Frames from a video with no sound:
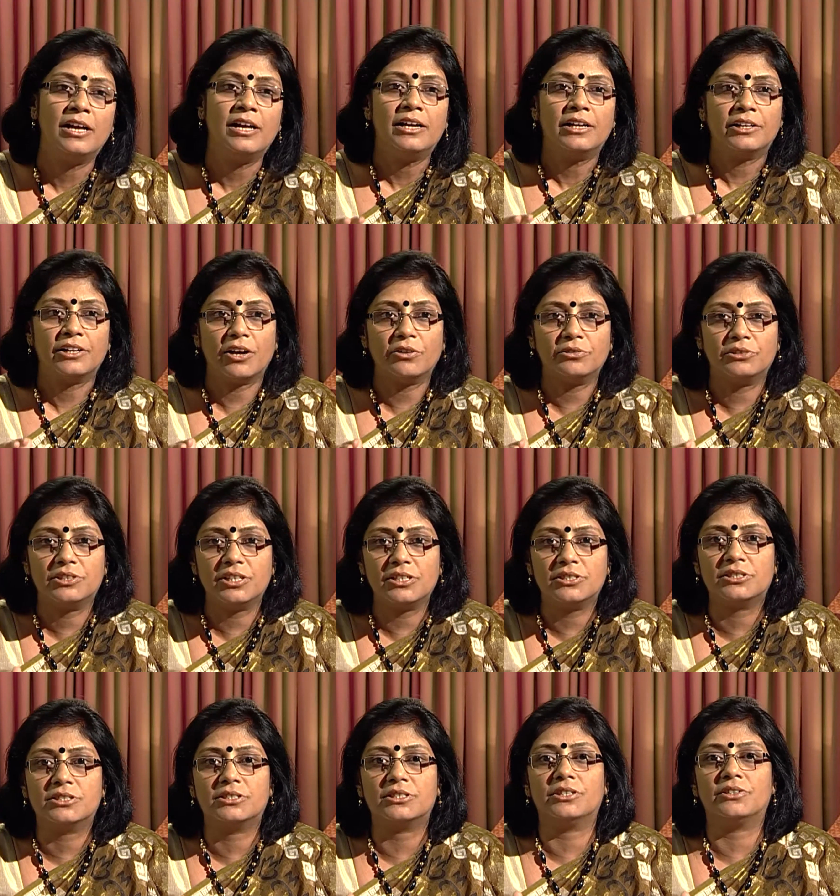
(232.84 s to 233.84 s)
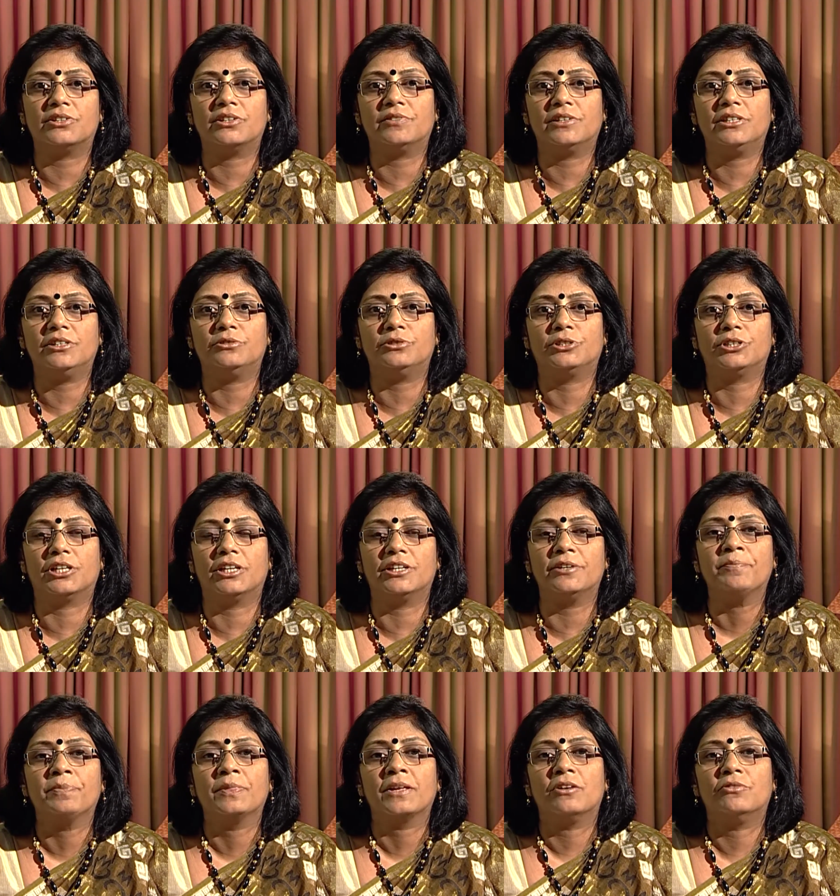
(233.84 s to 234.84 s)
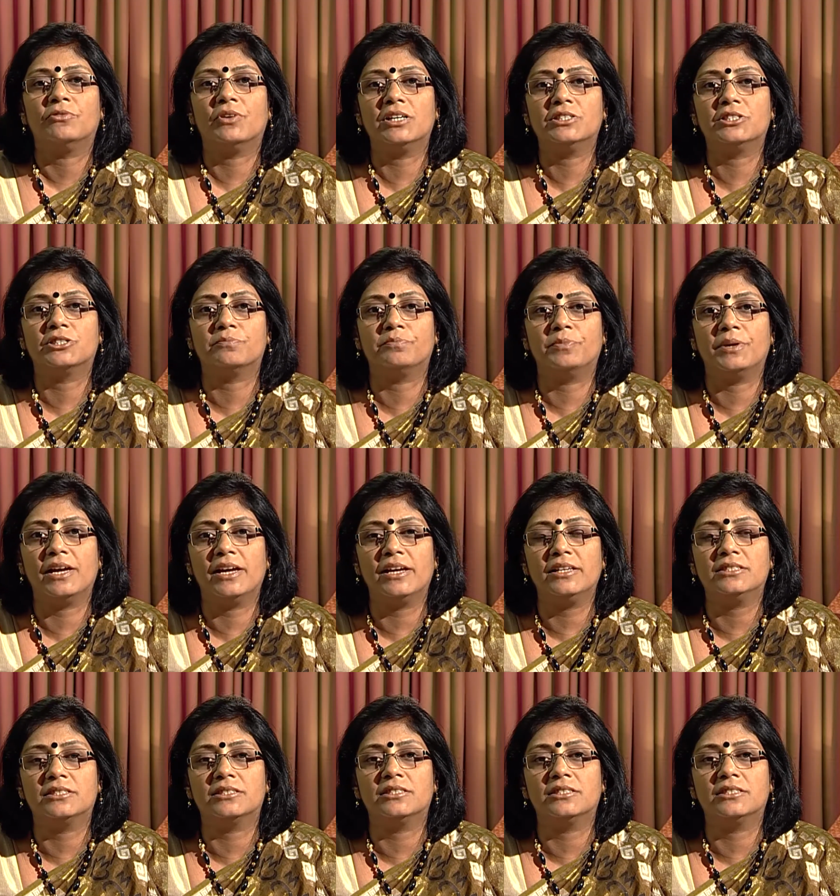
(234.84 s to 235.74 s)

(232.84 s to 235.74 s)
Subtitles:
Now this revolution was based